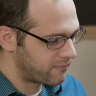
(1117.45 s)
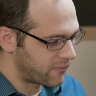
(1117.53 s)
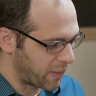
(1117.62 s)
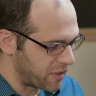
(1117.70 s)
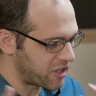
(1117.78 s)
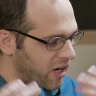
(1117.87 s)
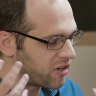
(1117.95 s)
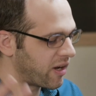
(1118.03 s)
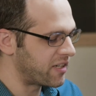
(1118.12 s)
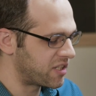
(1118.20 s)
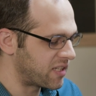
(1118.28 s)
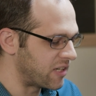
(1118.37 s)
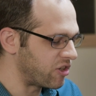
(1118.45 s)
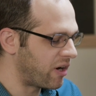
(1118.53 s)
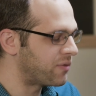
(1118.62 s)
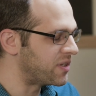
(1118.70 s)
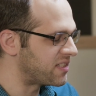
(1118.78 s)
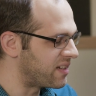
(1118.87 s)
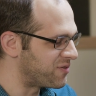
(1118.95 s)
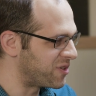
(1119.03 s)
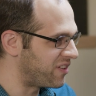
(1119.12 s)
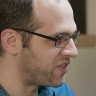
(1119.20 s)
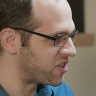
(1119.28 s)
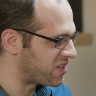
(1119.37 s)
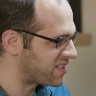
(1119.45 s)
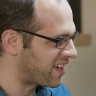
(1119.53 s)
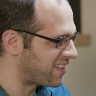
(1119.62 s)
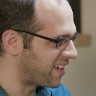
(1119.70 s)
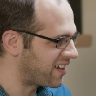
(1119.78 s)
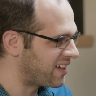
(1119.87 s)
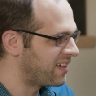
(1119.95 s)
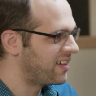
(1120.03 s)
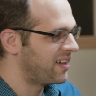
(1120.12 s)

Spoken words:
I mean, John received real visions, I think.